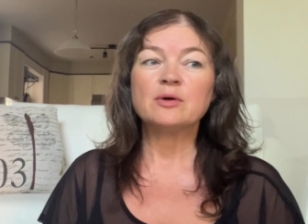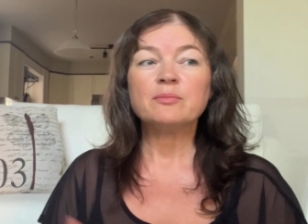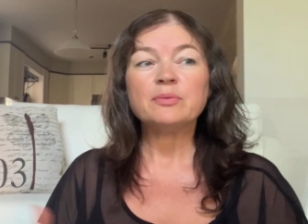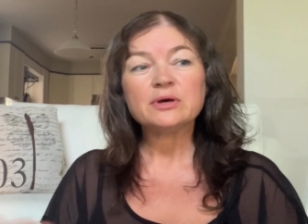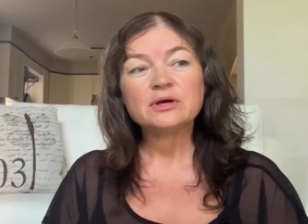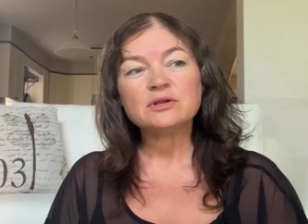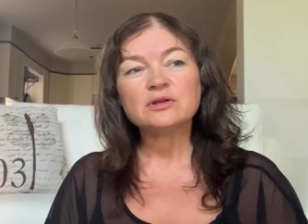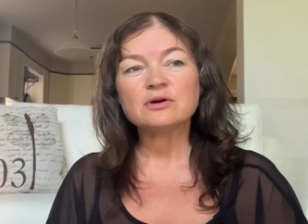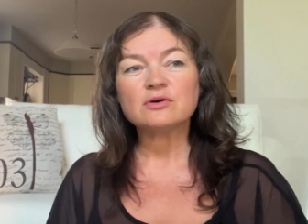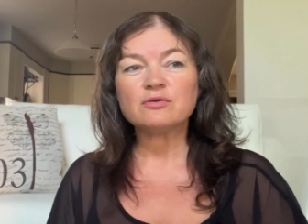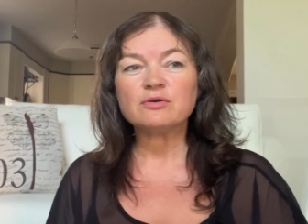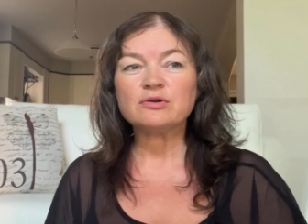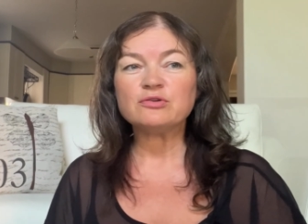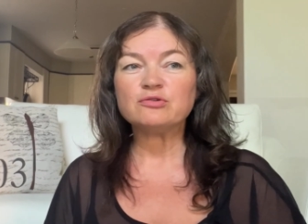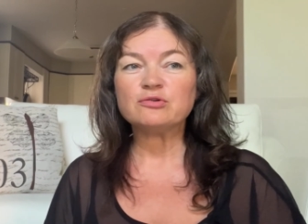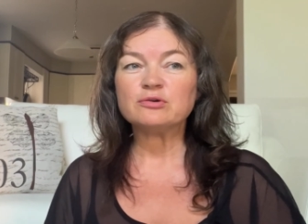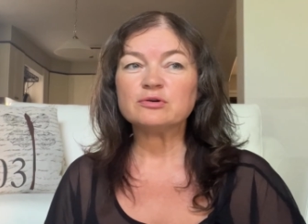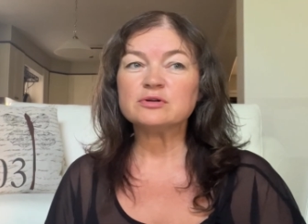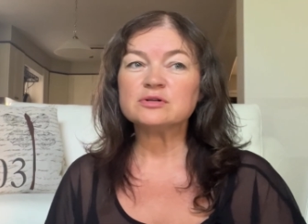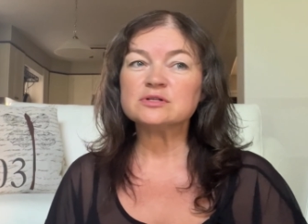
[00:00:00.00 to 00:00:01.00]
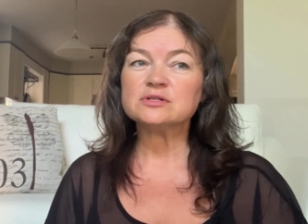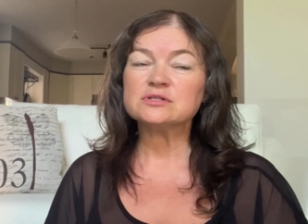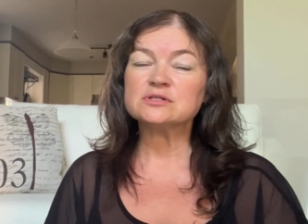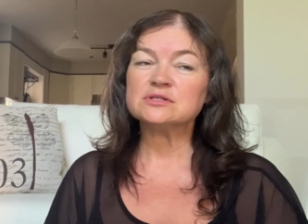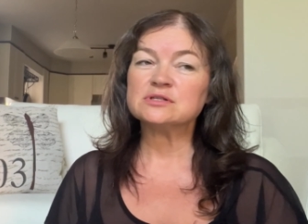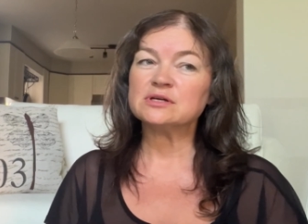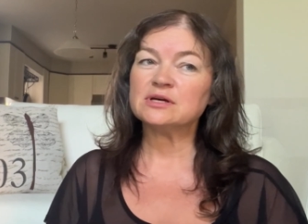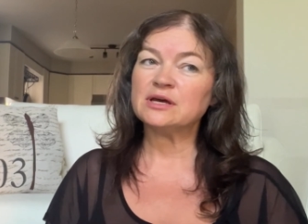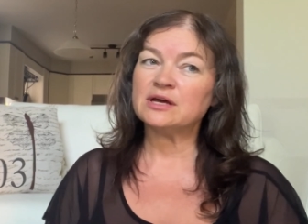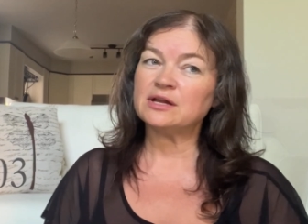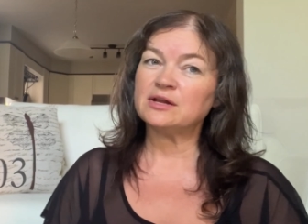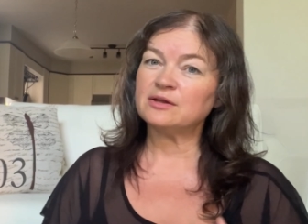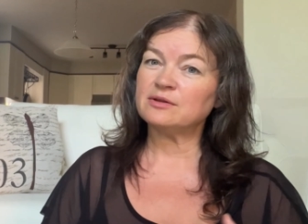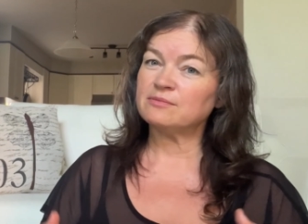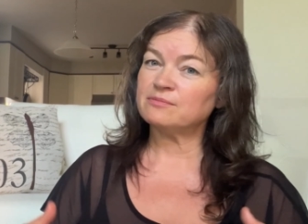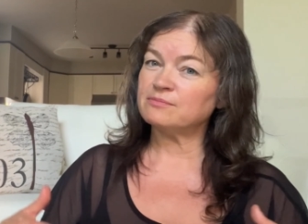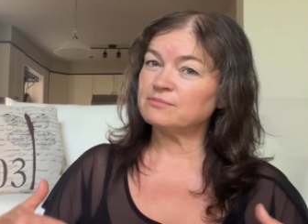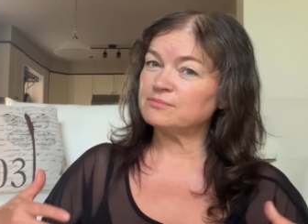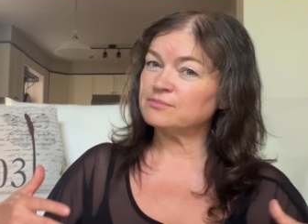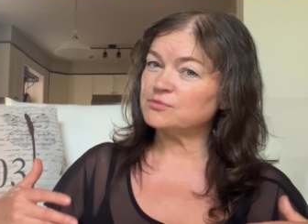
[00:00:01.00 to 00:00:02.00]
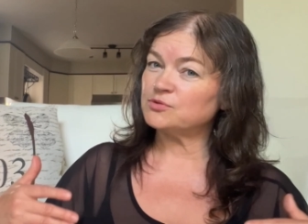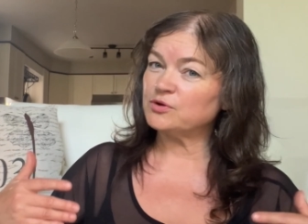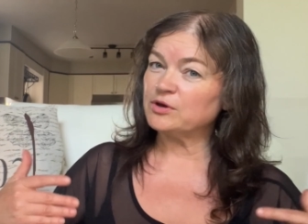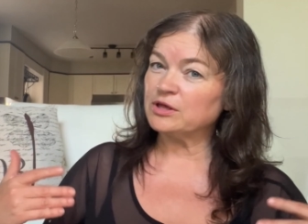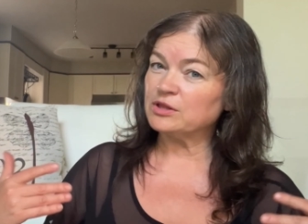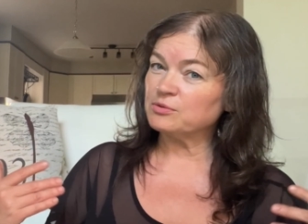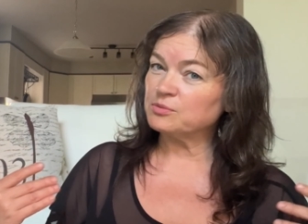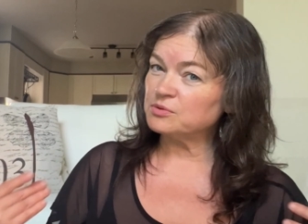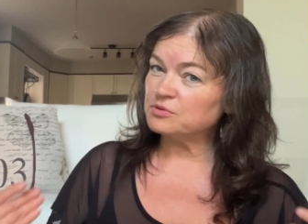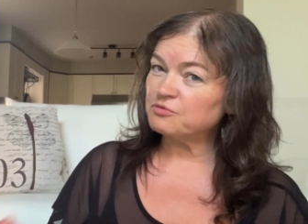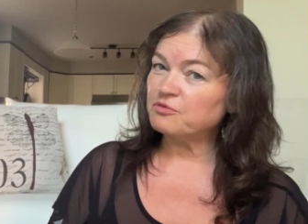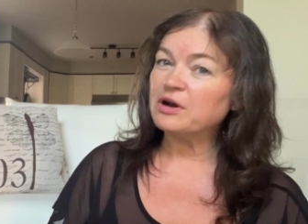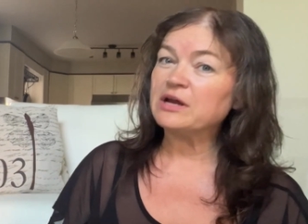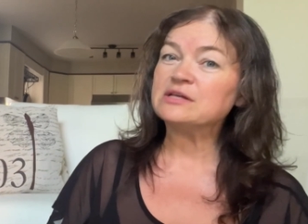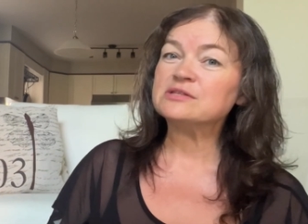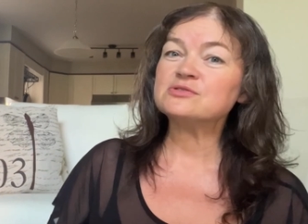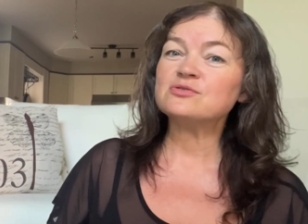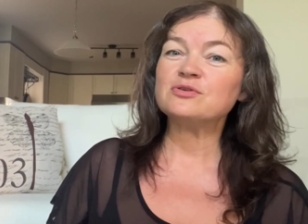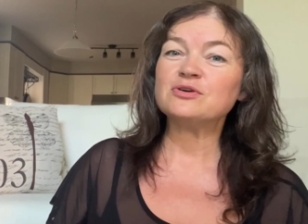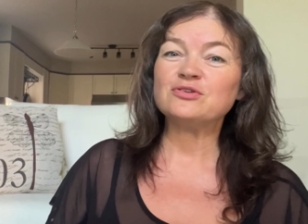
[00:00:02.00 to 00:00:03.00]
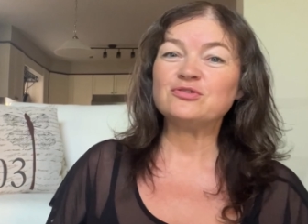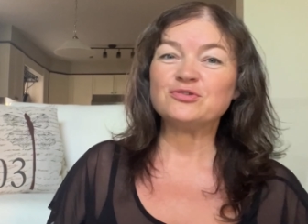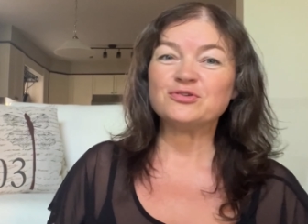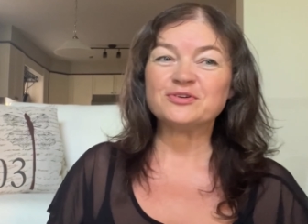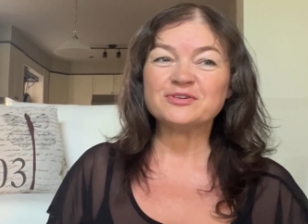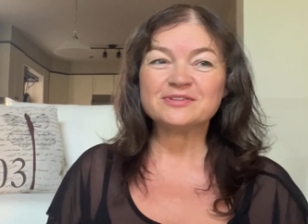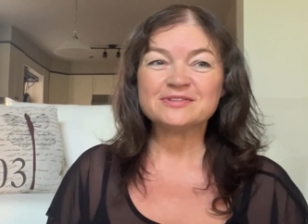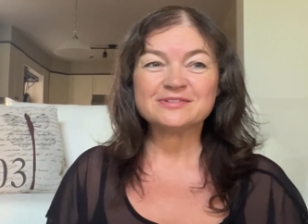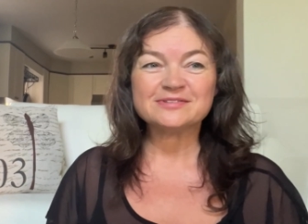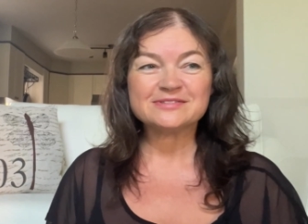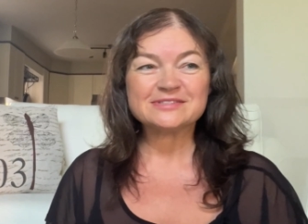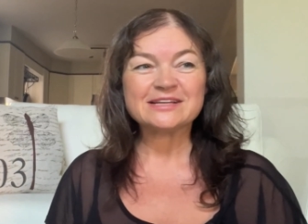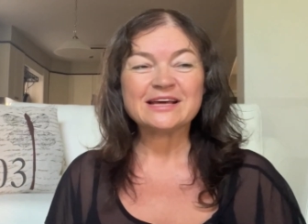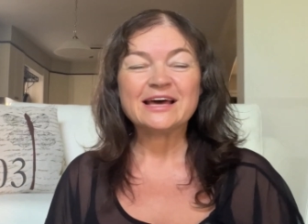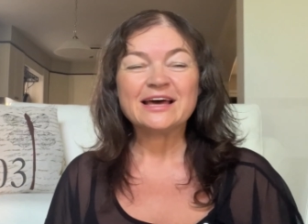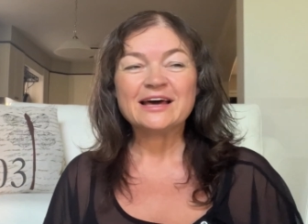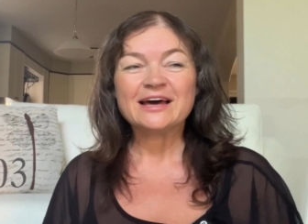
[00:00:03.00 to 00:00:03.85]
picnic rituals, getting together with friends rituals.